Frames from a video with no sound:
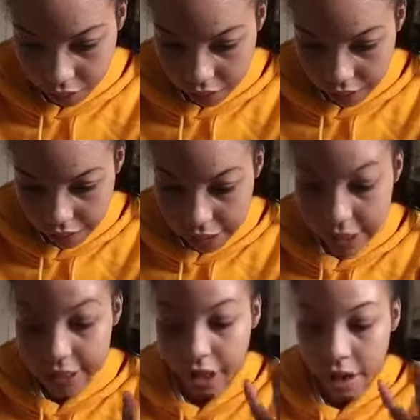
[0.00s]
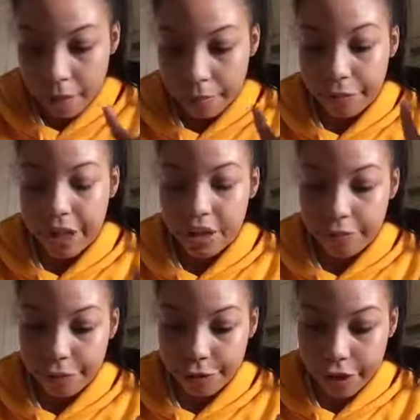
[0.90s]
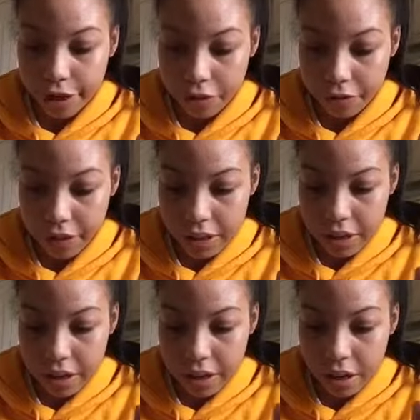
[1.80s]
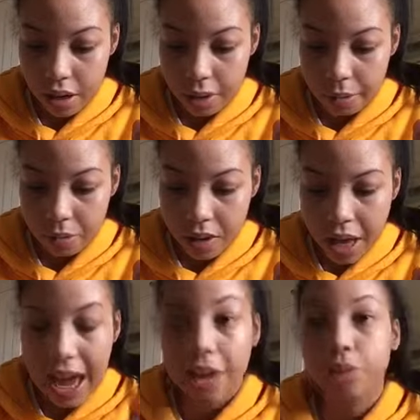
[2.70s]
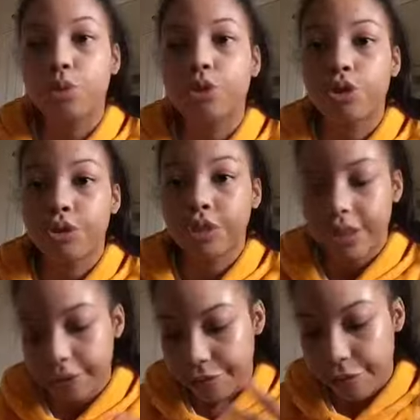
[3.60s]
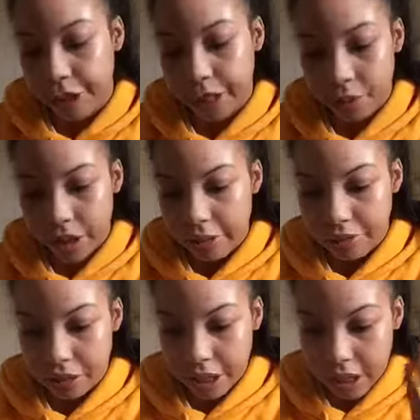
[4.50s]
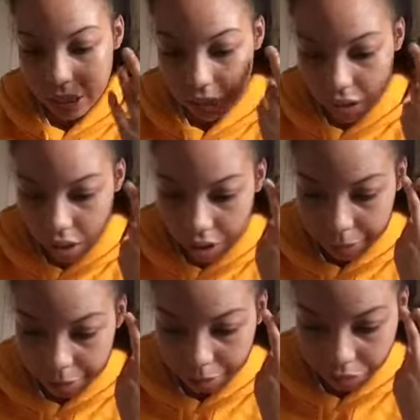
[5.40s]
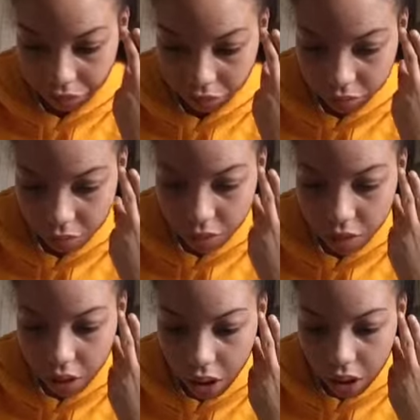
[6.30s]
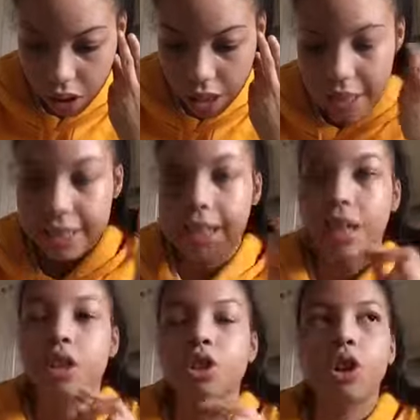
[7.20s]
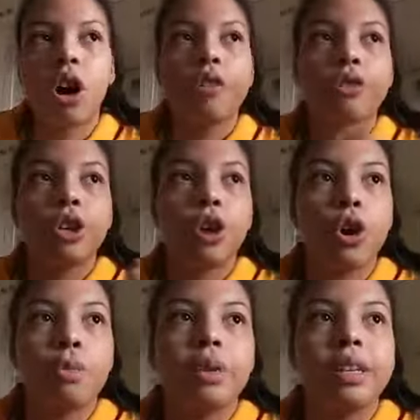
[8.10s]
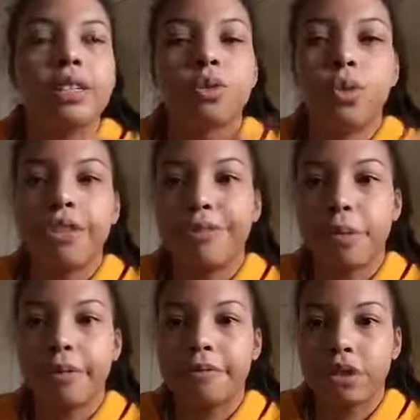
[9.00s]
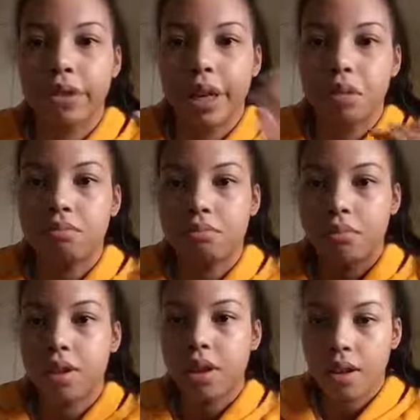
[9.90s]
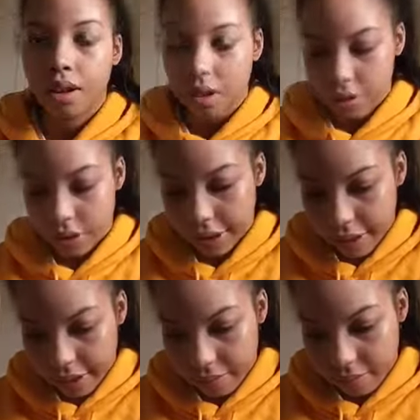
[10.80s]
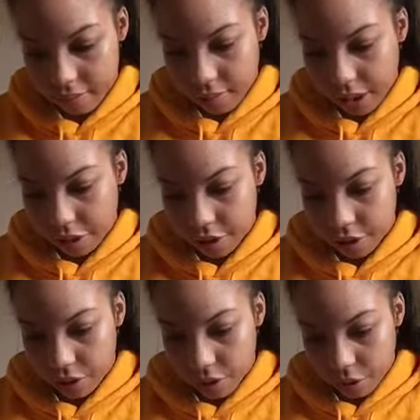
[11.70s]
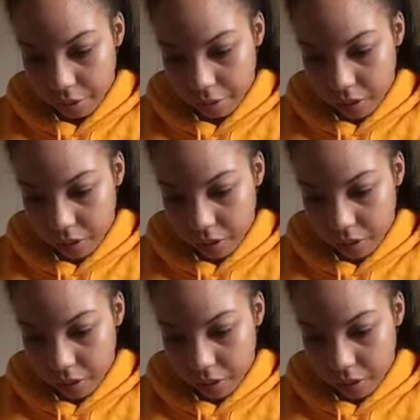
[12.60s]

Yeah, it's um, vegan free, obviously. Um, animal cruelty free, whatever it is. Um, has like so after you open it it's 12 months on it so yeah like you do with